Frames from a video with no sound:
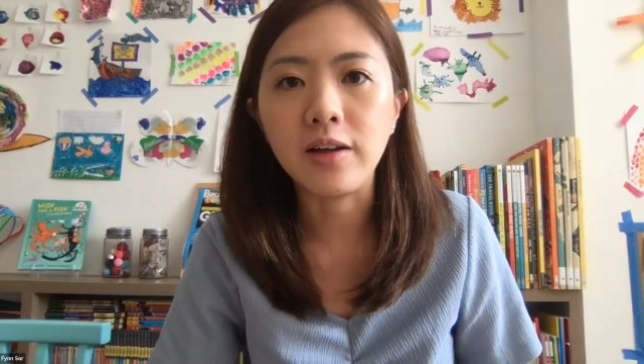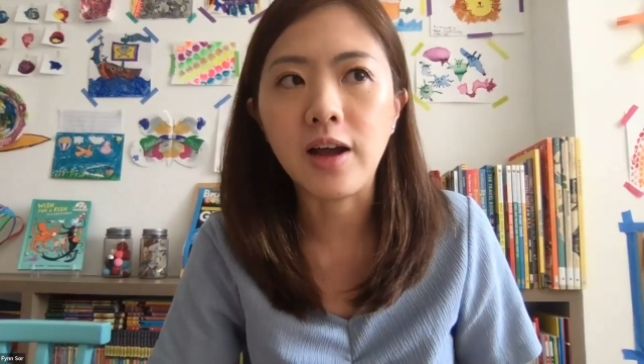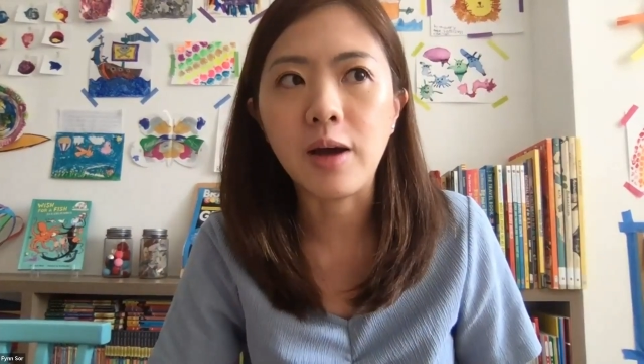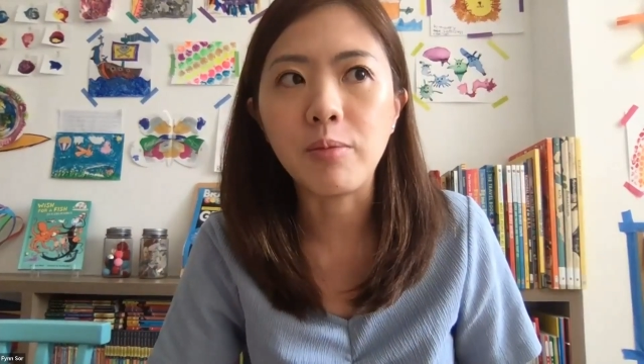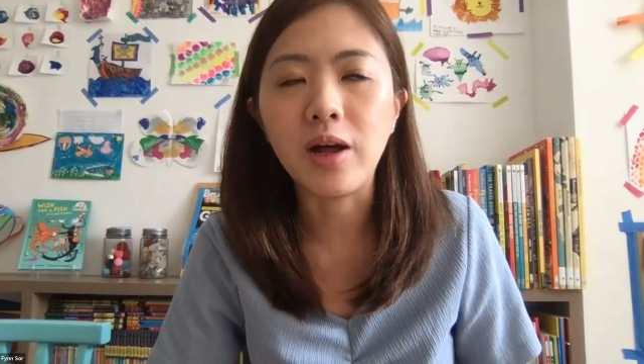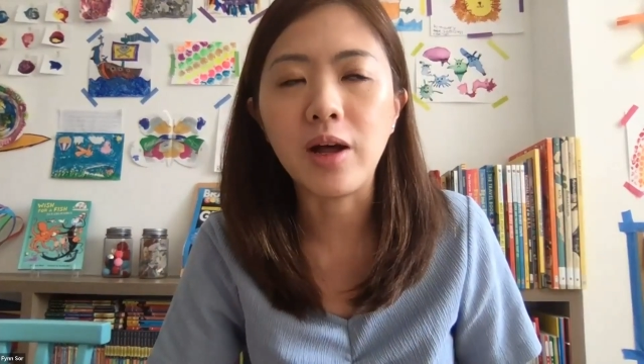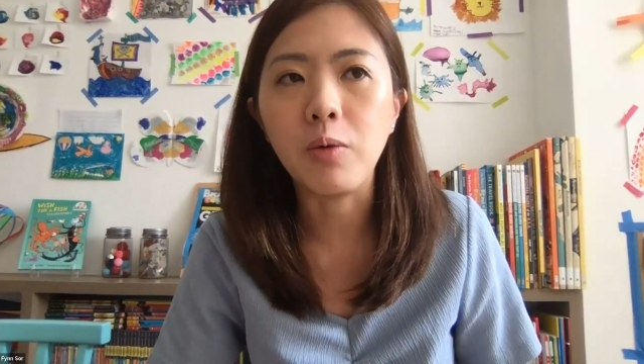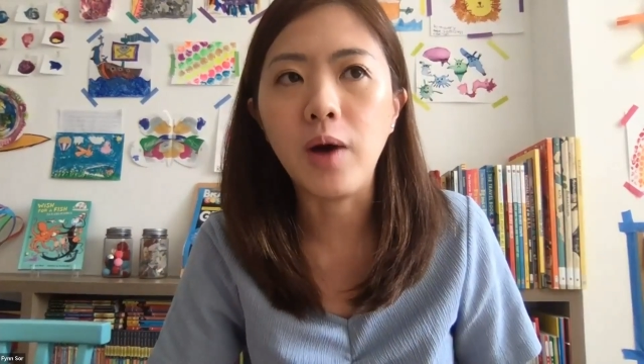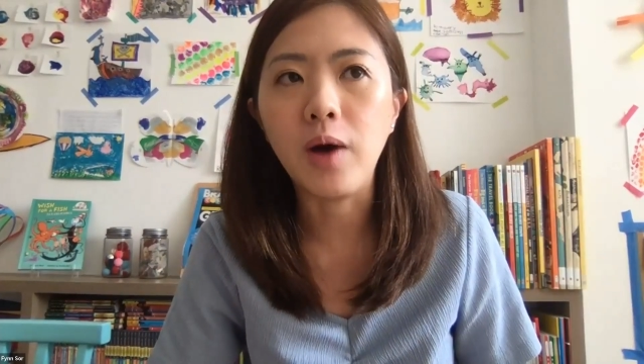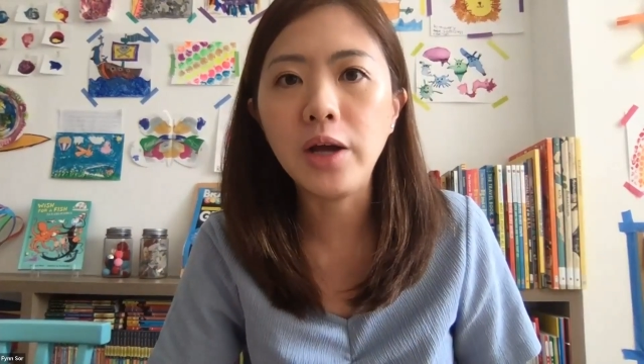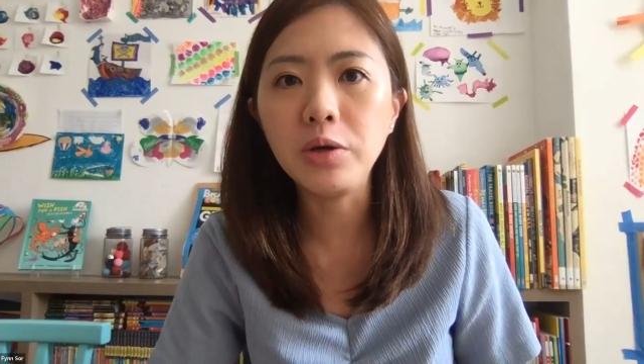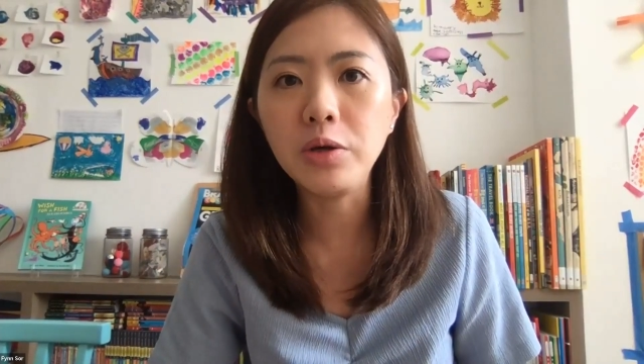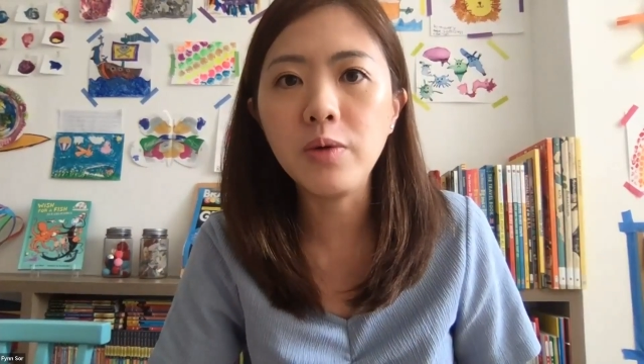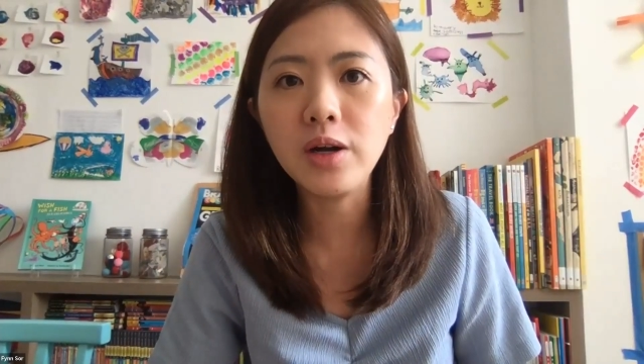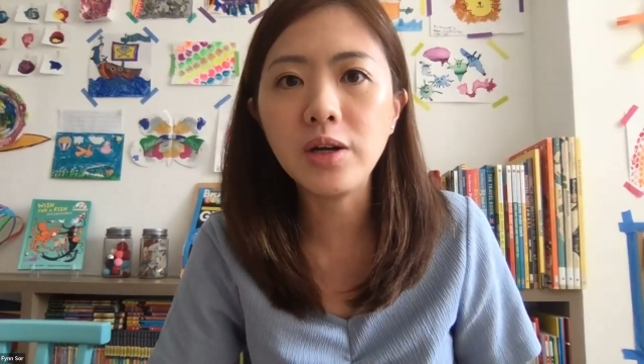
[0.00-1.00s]
And I'm like, "Why
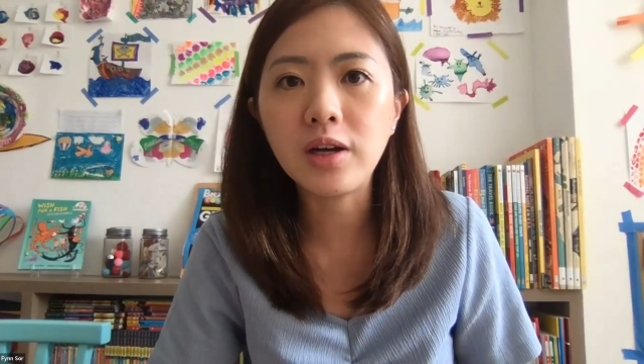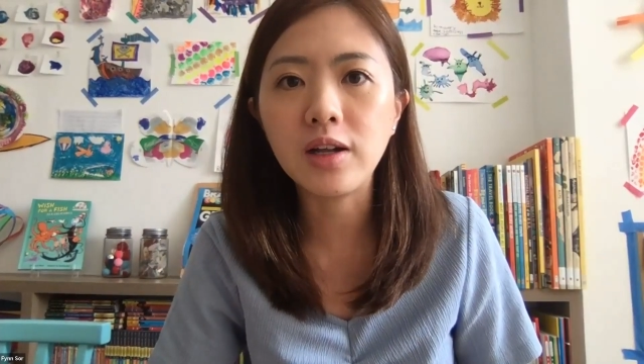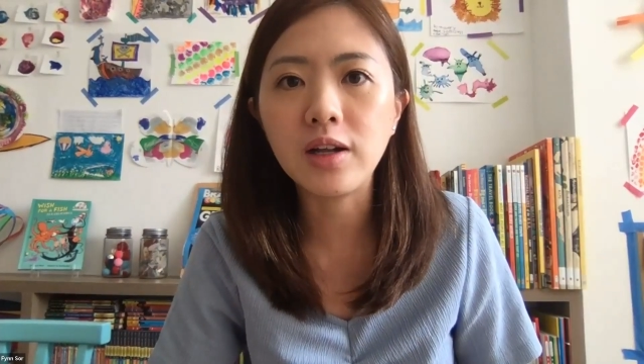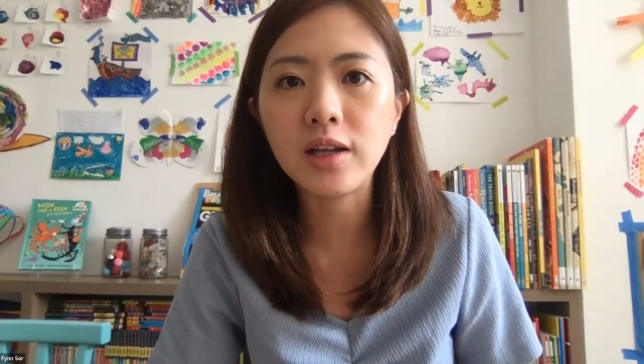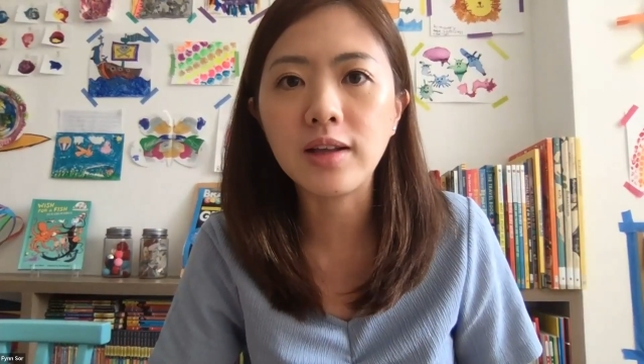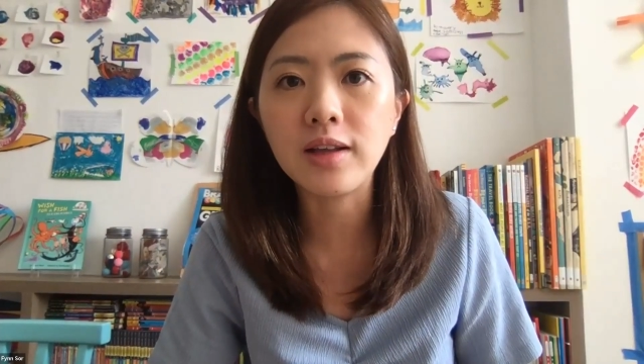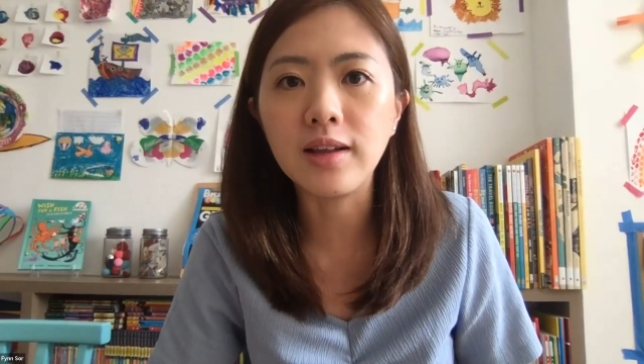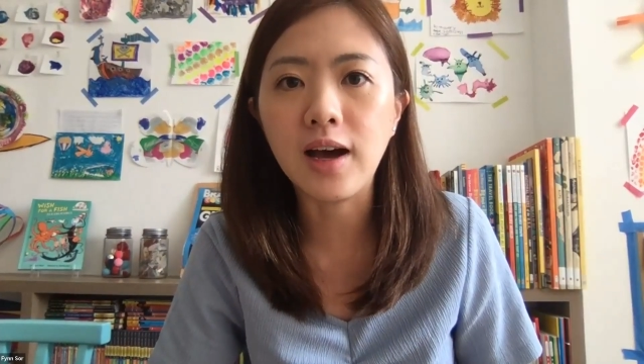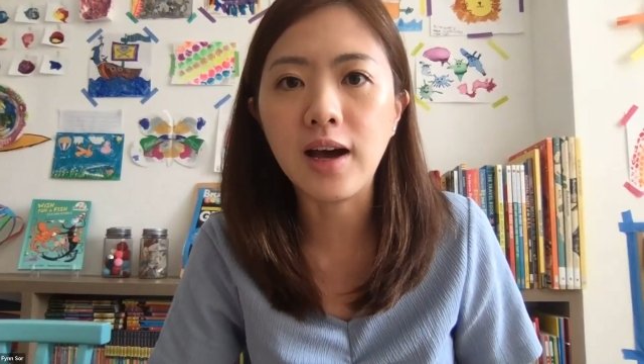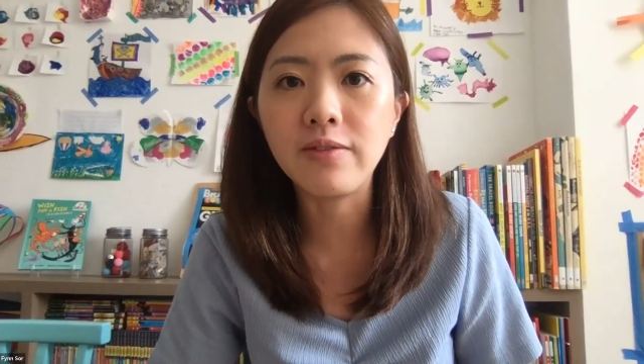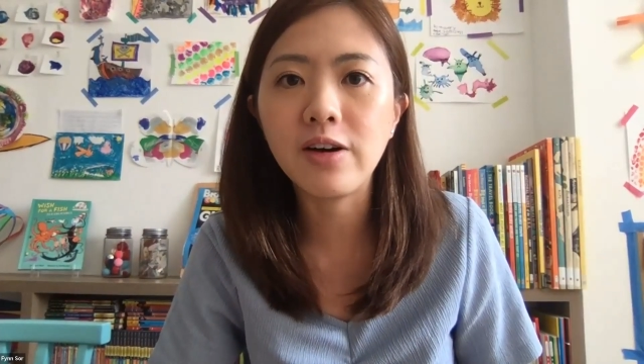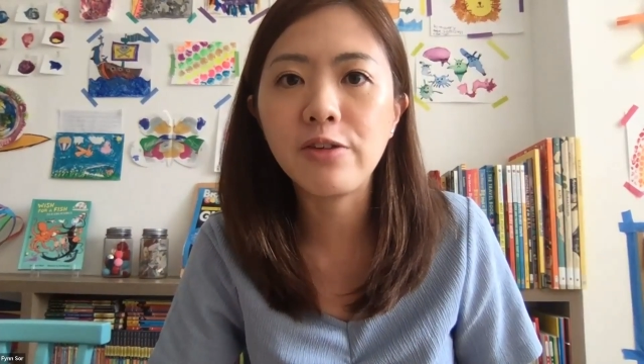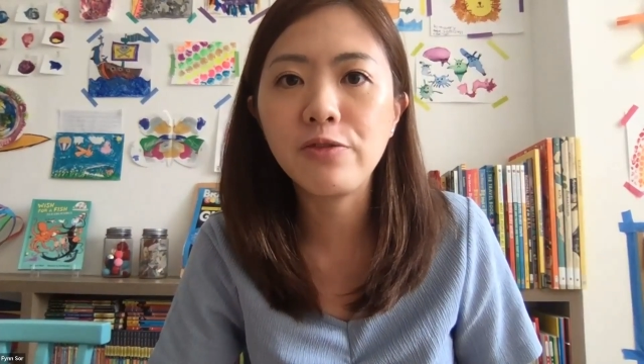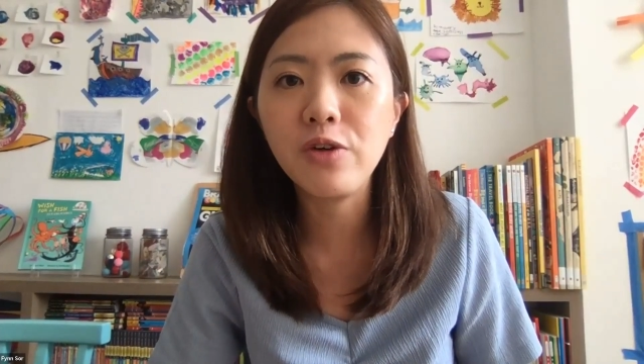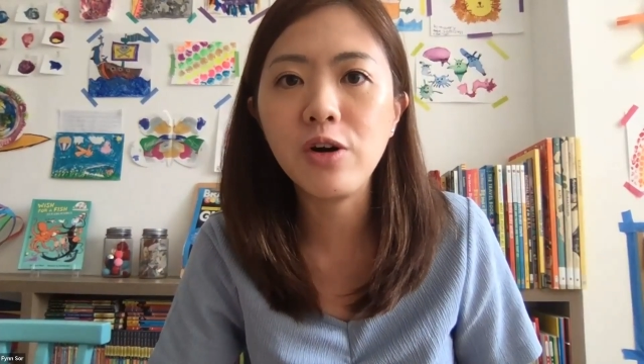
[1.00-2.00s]
do you want to collect the
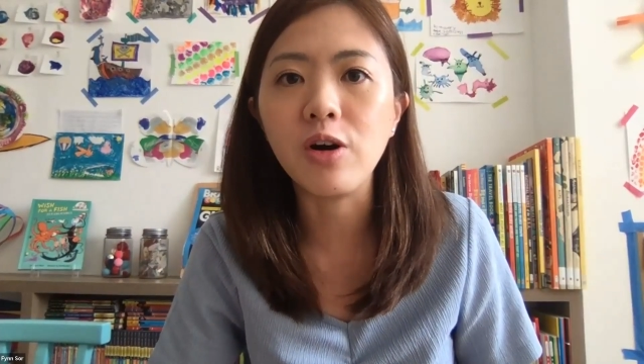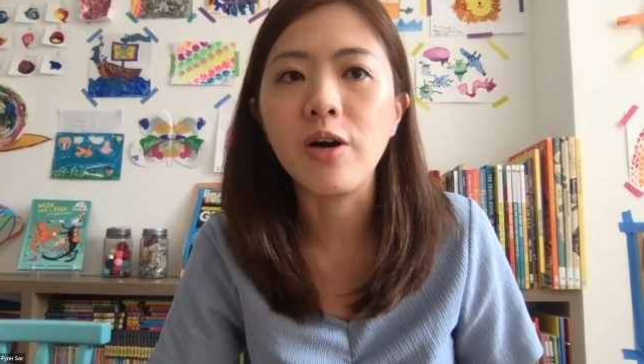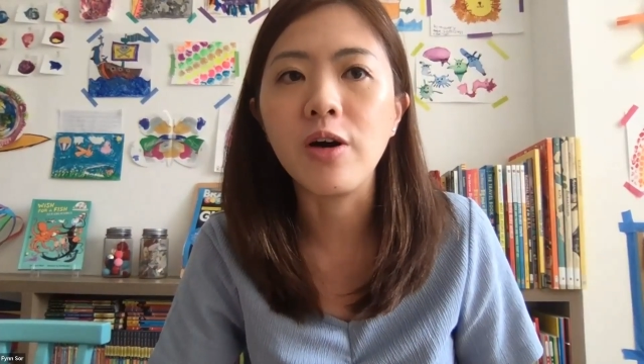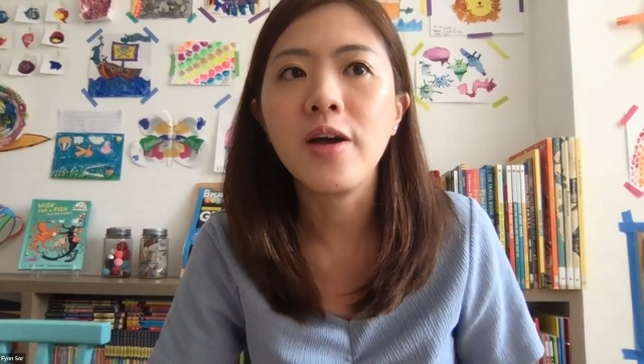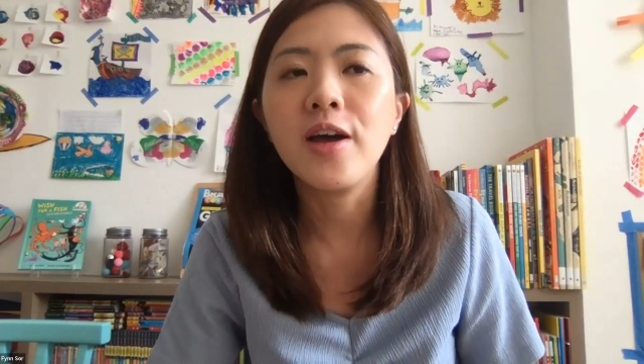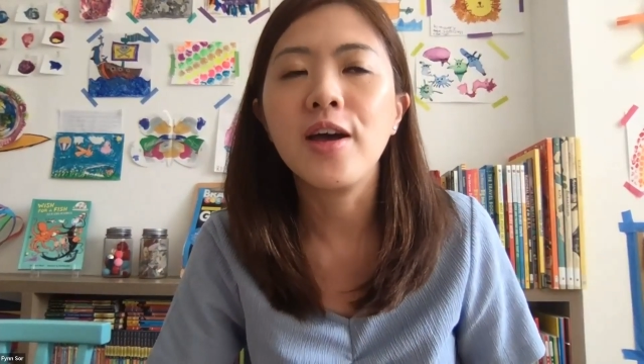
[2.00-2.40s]
lava for?"